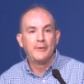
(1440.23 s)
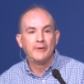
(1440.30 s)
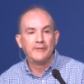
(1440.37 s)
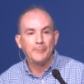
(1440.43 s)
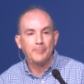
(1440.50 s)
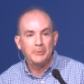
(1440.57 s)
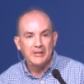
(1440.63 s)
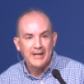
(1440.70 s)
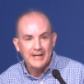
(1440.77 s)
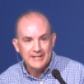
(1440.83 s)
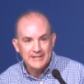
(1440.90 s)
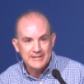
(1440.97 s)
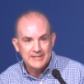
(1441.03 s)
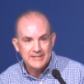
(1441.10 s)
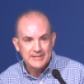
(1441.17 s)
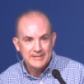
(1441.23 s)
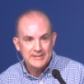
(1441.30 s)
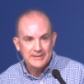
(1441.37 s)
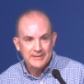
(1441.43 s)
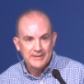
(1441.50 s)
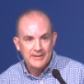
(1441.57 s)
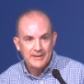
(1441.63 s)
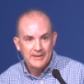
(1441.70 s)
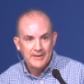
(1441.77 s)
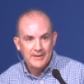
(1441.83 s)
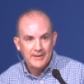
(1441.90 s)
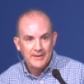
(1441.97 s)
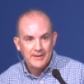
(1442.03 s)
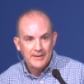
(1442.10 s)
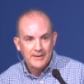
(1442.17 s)
There is a place.
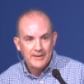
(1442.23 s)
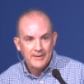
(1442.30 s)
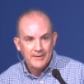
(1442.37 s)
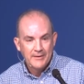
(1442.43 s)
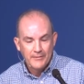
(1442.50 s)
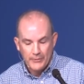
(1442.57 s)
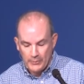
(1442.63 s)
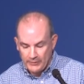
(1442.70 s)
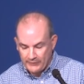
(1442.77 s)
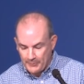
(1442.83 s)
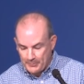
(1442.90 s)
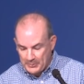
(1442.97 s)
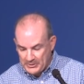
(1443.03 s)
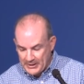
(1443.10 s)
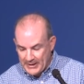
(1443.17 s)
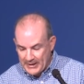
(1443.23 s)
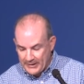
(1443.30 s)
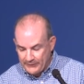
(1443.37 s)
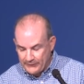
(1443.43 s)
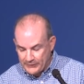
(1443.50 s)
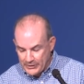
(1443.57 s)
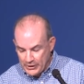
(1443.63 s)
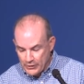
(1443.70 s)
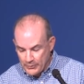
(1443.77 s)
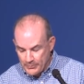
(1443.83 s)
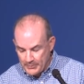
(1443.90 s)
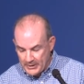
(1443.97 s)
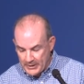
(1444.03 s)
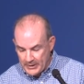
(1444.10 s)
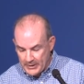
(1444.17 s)
There is a place near
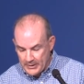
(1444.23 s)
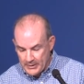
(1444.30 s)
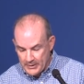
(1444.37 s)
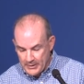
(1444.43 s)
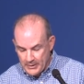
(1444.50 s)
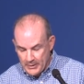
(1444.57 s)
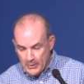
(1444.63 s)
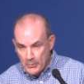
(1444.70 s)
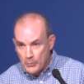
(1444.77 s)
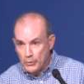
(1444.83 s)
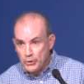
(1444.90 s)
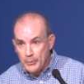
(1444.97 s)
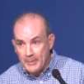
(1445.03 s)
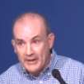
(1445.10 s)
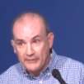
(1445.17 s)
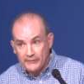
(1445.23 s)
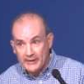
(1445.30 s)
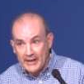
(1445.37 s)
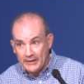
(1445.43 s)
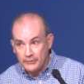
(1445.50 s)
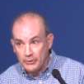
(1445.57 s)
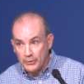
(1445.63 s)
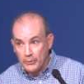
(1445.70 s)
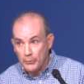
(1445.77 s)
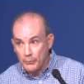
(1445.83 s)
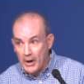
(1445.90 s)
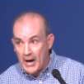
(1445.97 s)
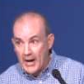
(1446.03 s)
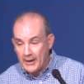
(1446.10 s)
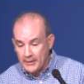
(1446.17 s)
me where you may stand on a
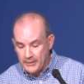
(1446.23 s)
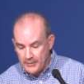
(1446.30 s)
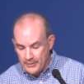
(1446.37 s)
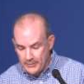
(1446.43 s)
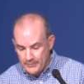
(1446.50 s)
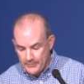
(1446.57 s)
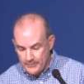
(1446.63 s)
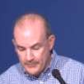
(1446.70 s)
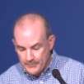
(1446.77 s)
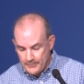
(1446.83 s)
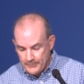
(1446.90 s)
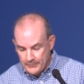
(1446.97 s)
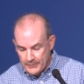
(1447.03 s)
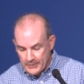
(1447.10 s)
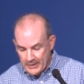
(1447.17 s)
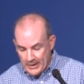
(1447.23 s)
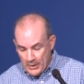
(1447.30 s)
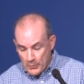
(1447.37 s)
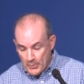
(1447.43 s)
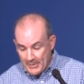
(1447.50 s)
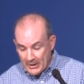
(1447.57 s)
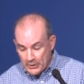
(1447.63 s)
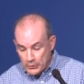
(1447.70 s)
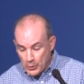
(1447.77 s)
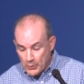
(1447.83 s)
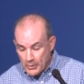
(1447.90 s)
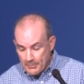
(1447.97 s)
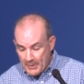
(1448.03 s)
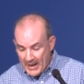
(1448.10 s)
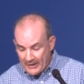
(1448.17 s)
rock. When my
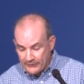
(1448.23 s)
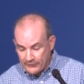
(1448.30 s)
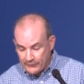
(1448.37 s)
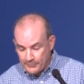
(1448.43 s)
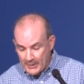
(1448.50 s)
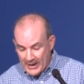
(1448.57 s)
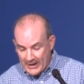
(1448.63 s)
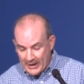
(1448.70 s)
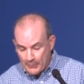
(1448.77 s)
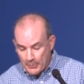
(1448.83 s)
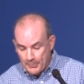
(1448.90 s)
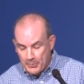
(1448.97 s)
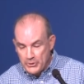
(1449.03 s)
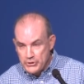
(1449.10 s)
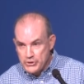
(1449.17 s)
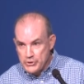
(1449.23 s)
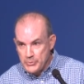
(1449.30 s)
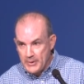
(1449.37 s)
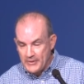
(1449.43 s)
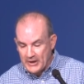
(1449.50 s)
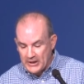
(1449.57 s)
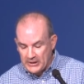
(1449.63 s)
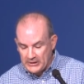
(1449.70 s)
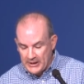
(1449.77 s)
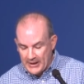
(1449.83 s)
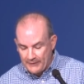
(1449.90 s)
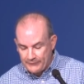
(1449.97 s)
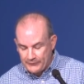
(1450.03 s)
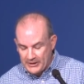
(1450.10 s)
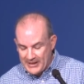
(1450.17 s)
glory passes by, I will put you in the
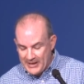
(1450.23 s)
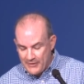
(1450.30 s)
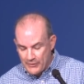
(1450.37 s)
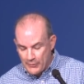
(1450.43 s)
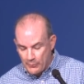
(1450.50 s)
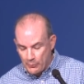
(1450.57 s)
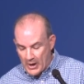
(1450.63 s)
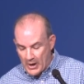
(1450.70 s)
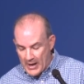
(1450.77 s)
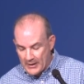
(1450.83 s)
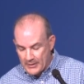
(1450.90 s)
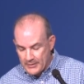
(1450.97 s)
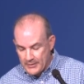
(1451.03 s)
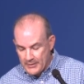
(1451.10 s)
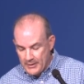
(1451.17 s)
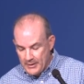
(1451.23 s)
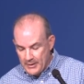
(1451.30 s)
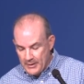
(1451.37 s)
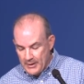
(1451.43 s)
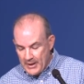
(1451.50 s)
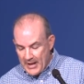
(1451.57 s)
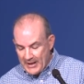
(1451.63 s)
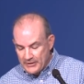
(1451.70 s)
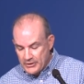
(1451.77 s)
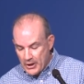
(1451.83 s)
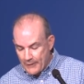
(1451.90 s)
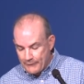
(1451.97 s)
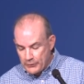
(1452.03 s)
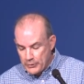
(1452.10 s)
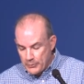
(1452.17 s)
cleft in the rock and
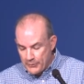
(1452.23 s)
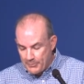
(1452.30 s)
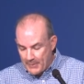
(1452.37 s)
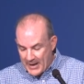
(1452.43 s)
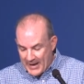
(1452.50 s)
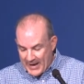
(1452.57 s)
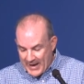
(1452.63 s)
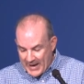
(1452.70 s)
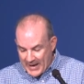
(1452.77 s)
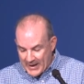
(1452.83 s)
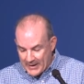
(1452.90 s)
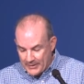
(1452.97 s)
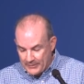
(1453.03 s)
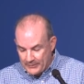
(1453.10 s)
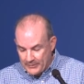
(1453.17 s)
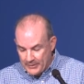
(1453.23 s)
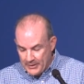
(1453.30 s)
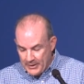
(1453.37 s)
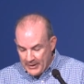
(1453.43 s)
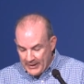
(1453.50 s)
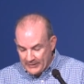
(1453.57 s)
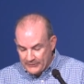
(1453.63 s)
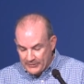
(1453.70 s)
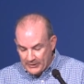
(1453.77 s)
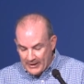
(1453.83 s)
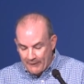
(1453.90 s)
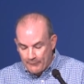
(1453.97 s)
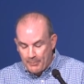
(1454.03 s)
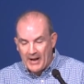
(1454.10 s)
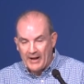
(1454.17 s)
cover you with my hand until
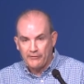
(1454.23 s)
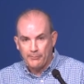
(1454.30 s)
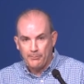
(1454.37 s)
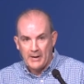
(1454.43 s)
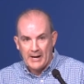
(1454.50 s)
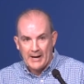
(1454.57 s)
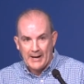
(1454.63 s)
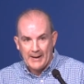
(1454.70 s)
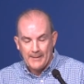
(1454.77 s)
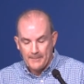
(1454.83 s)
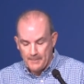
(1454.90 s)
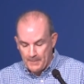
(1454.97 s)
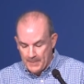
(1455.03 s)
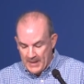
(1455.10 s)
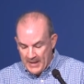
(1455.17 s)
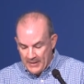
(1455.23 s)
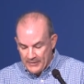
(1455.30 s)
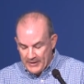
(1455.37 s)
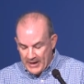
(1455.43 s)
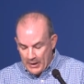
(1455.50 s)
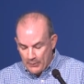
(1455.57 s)
I have passed by. Then